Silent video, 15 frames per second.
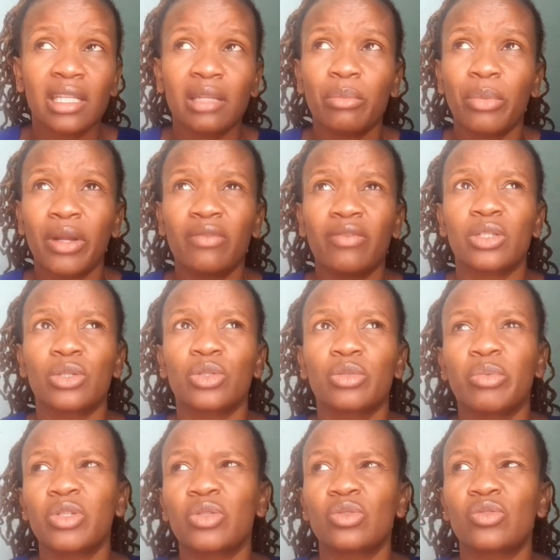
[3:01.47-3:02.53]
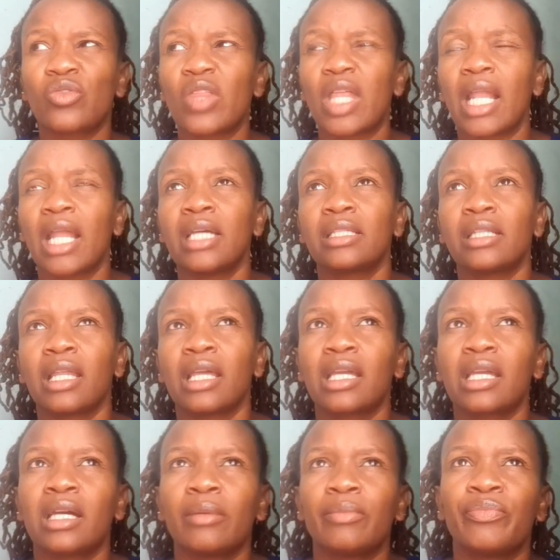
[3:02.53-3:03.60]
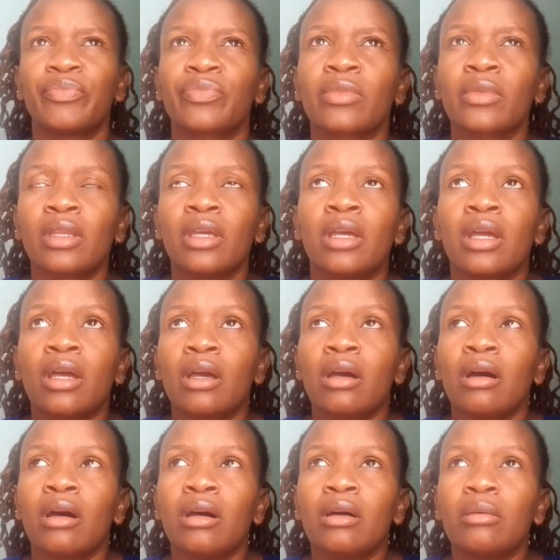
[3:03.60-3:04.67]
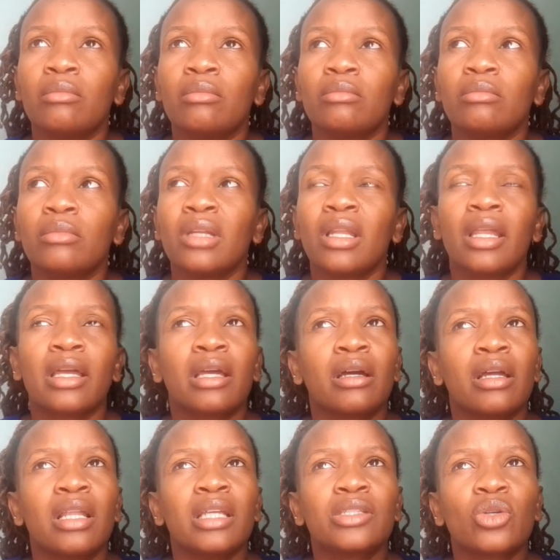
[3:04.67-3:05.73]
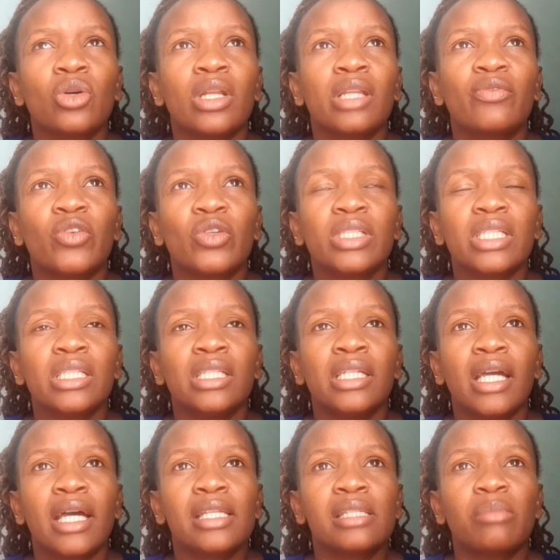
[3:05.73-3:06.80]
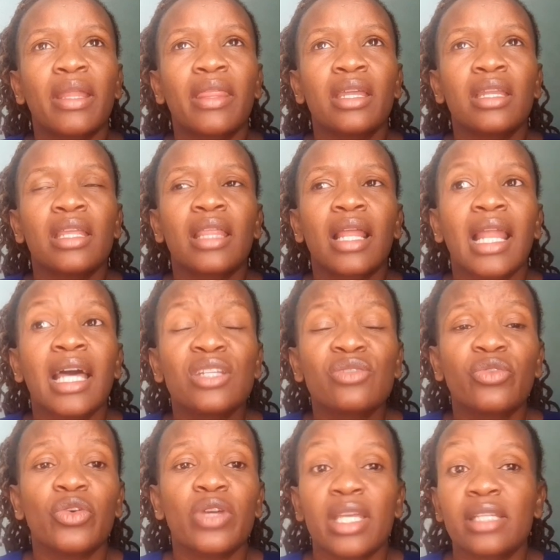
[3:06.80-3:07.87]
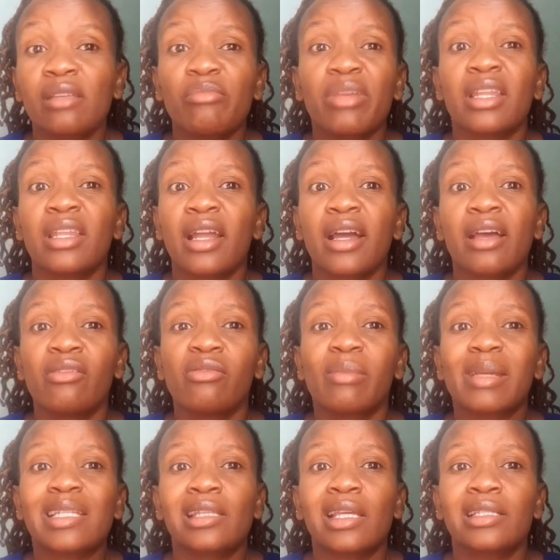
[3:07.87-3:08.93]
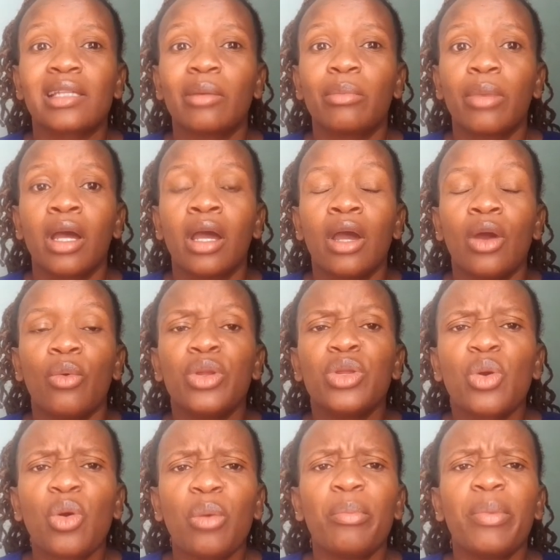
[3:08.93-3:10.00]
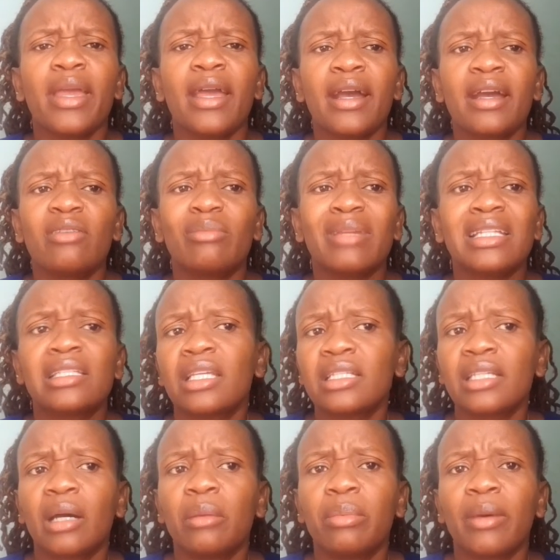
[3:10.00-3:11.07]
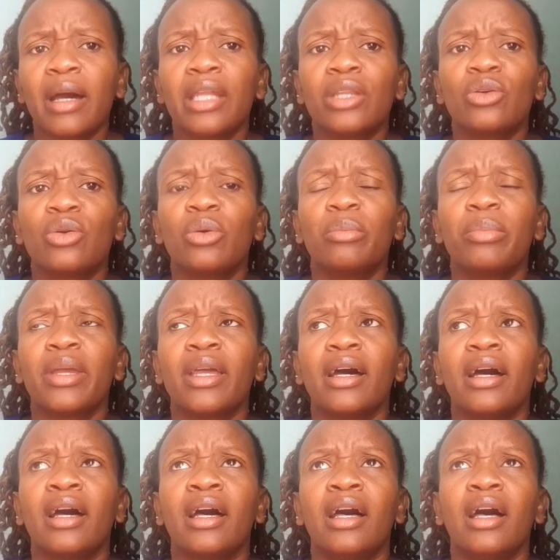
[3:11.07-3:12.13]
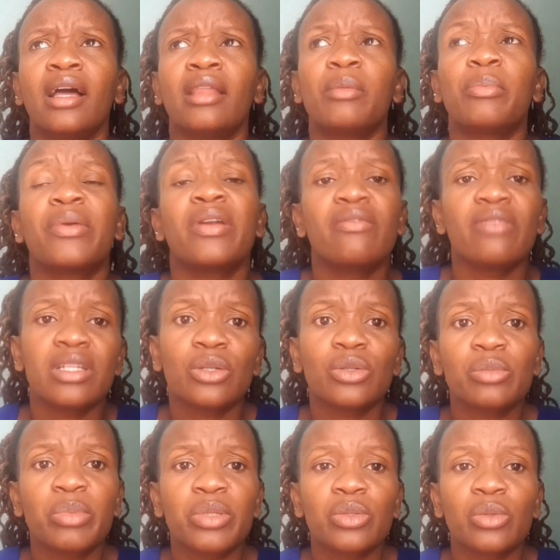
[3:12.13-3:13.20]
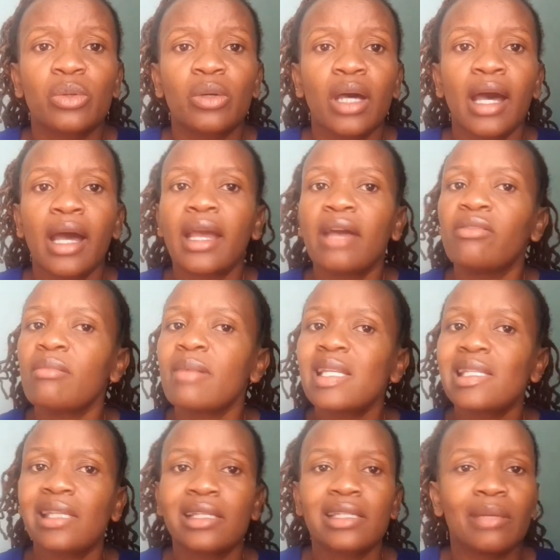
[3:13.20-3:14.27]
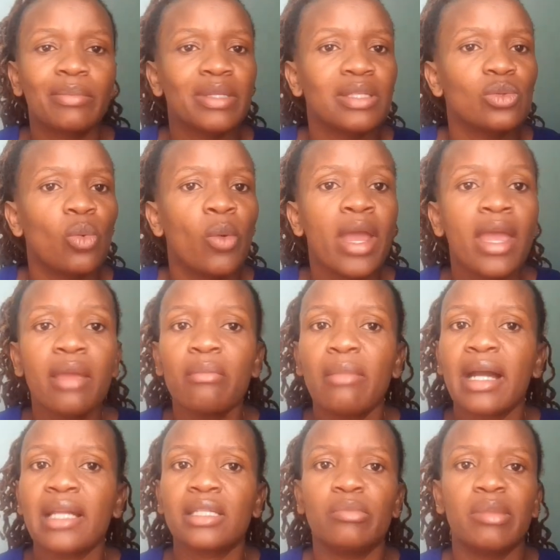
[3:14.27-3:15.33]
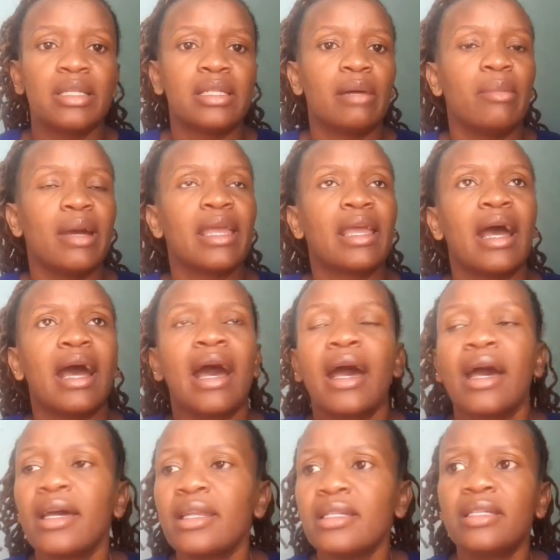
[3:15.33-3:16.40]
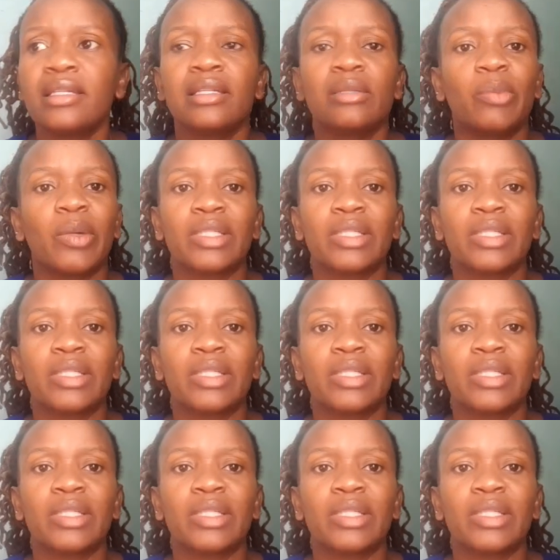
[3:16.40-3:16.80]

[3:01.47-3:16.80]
in private hospitals for the last, like, um, um, like, let's call it 14 years, but then in the last four years, I've been in a government setup. When you compare a government setup and you compare the private hospital. A government setup is way much better by 100%.